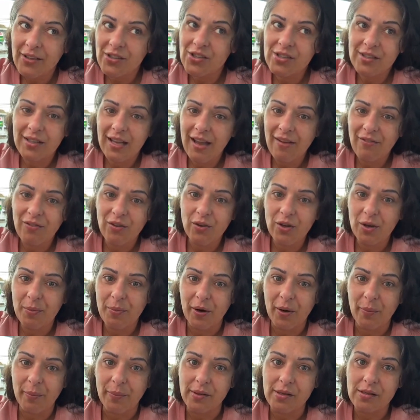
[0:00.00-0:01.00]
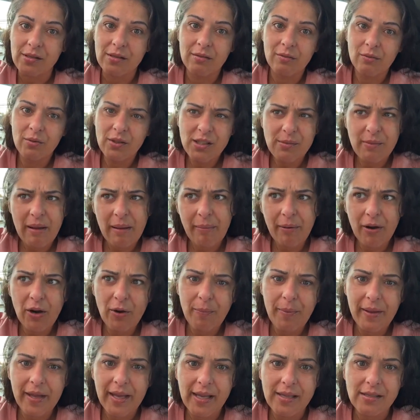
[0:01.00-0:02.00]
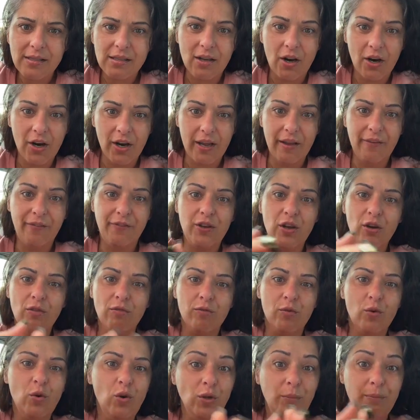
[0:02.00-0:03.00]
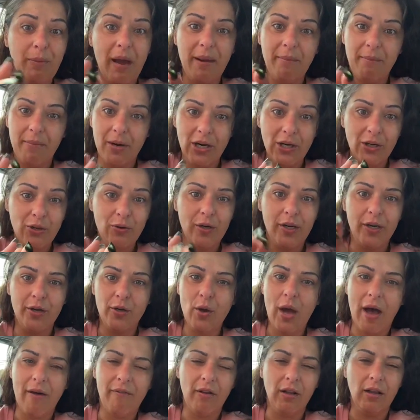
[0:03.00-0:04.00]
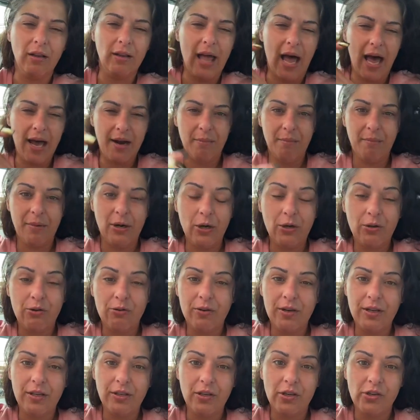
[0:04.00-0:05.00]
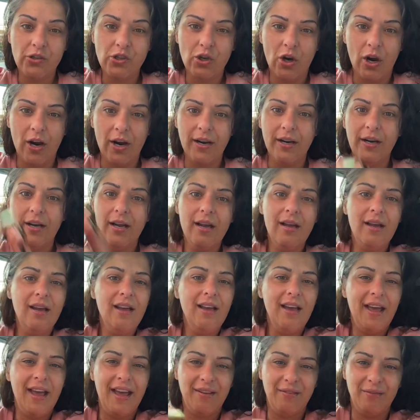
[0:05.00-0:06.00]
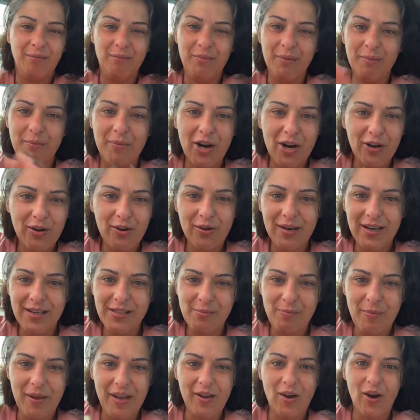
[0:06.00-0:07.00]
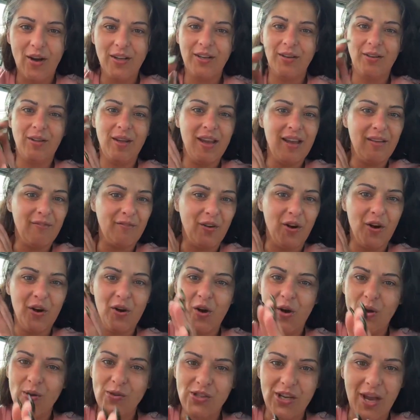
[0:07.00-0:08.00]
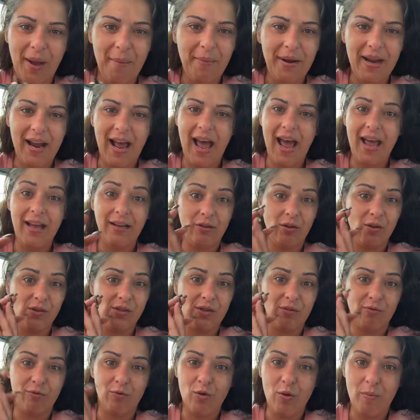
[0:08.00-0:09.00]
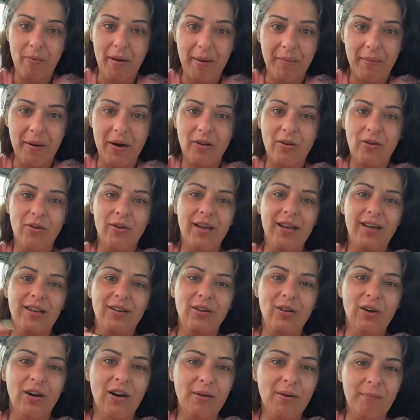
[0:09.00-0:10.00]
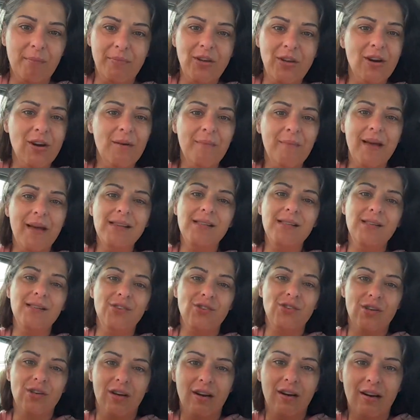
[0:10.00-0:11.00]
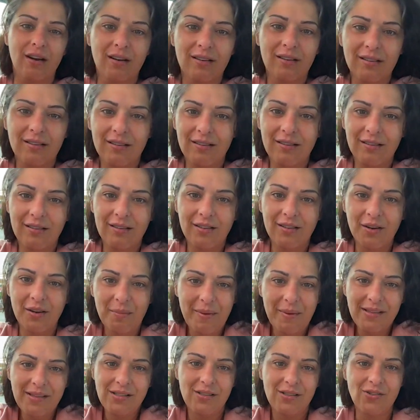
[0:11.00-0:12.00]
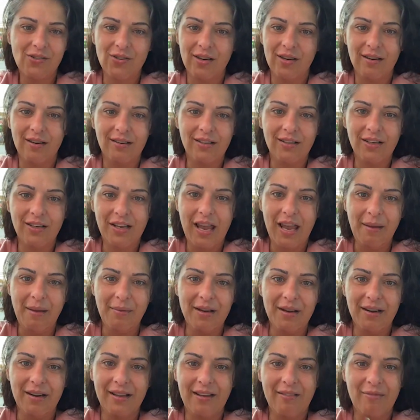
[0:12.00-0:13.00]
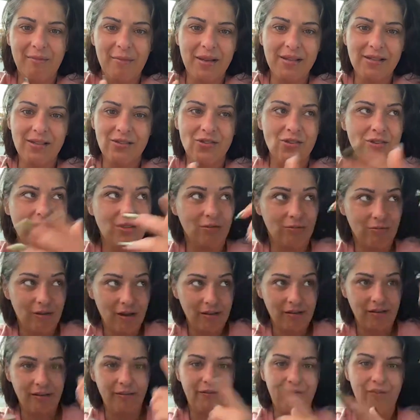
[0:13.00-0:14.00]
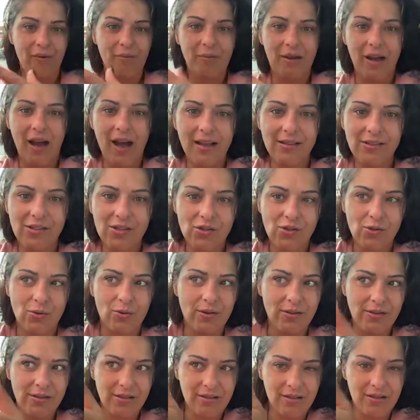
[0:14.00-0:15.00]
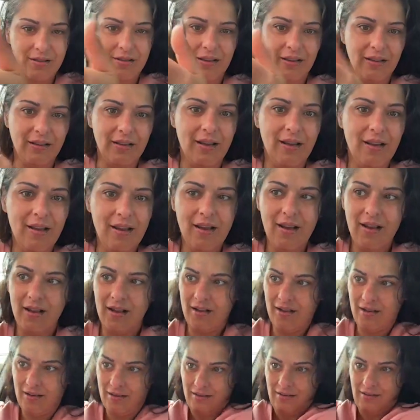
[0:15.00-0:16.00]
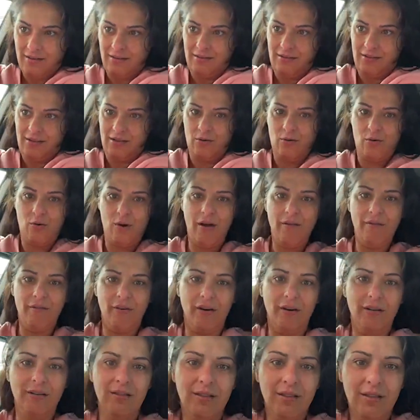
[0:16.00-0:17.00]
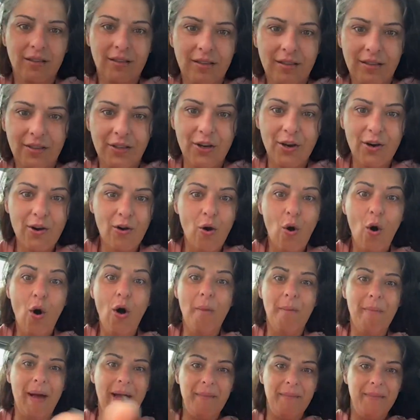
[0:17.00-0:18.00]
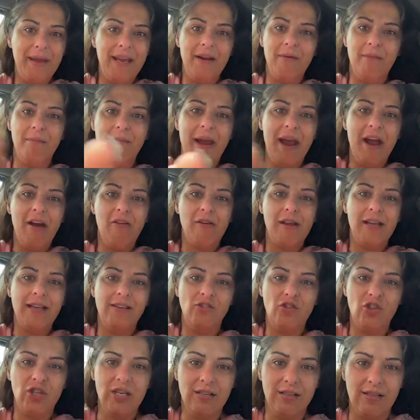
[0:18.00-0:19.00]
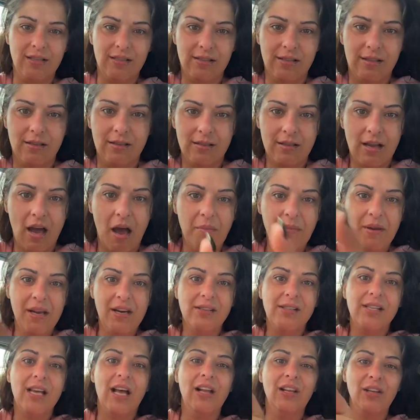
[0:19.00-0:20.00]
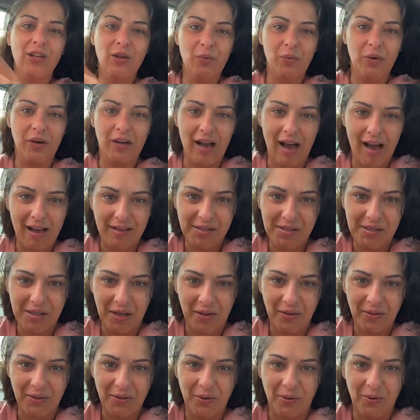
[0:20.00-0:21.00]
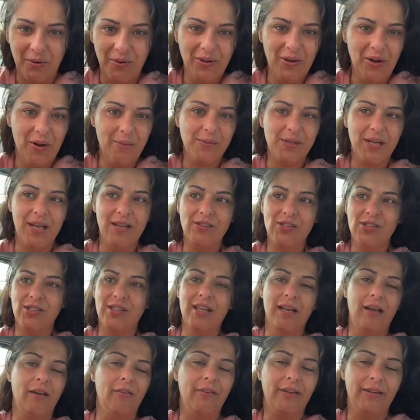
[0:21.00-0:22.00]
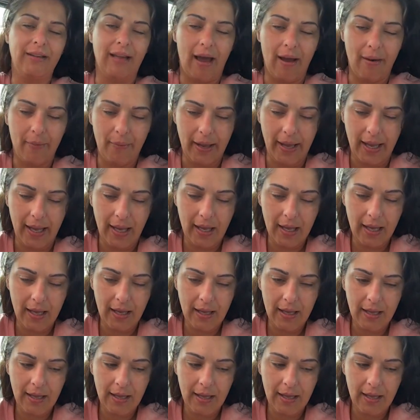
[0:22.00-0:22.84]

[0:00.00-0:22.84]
I just gave you your purpose. What's my purpose? Or if you're ruled by Mercury, you have a lot of Mercury in your chart, and Mercury is big on your thing, Virgo, Gemini, those are ruled by Mercury, you're a messenger. You're a messenger. You came here to give messages directly from God to source to whoever. You're all my Mary and Jesus's. I'm here telling you what God's telling you. You know what I'm saying? Just think of it that way.